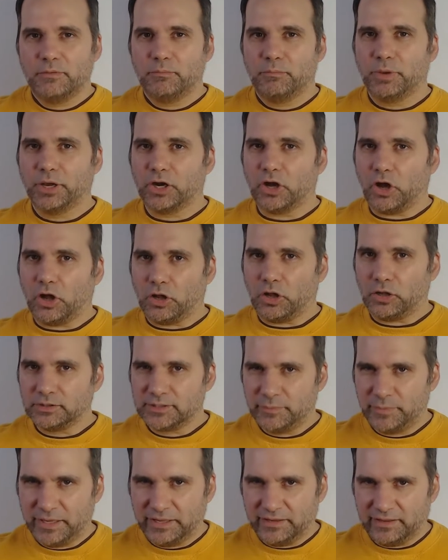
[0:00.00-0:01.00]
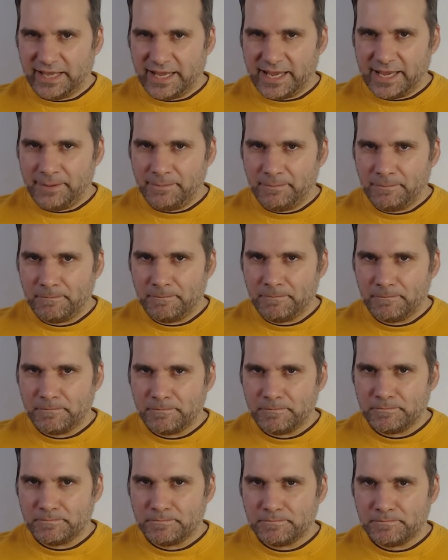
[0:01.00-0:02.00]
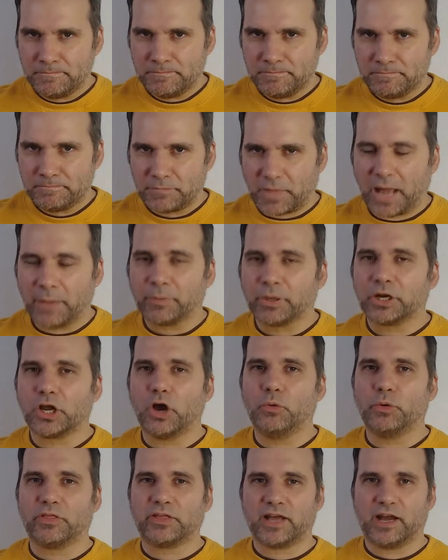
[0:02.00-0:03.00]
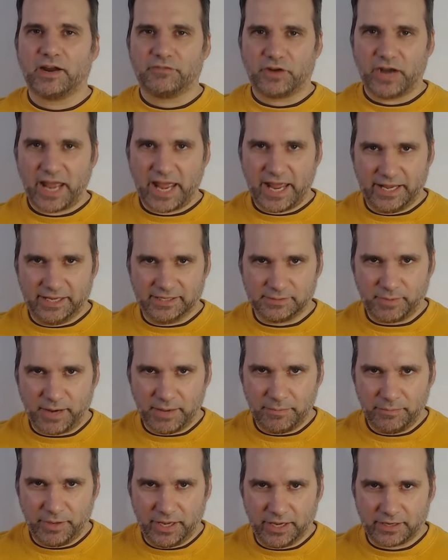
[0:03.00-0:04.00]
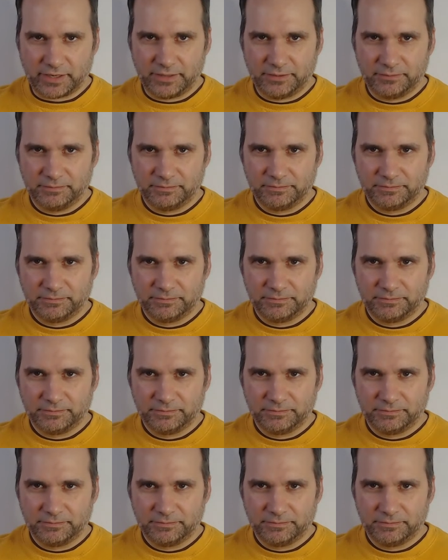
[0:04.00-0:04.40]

But ultimately, I'm going to go with cover A as my pick.